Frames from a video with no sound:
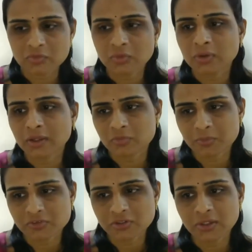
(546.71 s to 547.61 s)
So
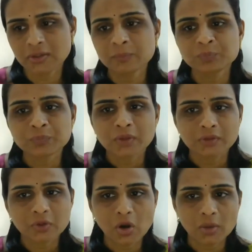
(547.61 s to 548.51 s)
especially
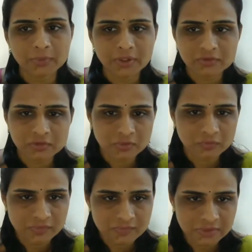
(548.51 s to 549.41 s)
the combination of
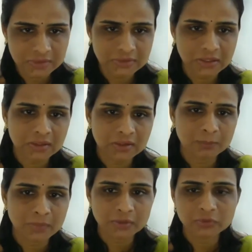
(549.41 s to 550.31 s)
this grita
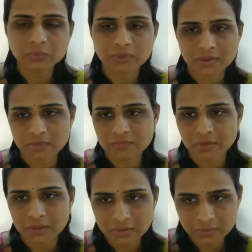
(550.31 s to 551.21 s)
madhu, that is
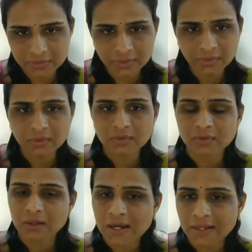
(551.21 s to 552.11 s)
ghee,
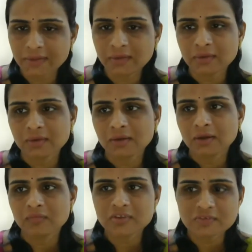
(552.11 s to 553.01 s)
honey,
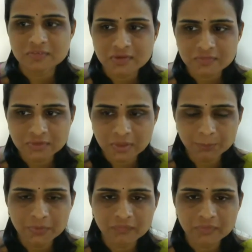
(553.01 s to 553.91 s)
which is just
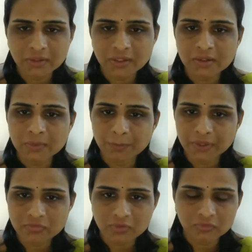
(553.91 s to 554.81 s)
dipped in a
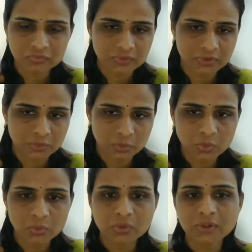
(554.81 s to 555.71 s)
piece of
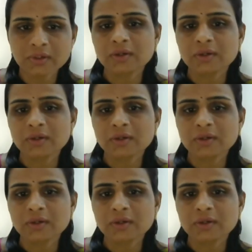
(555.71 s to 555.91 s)
gold,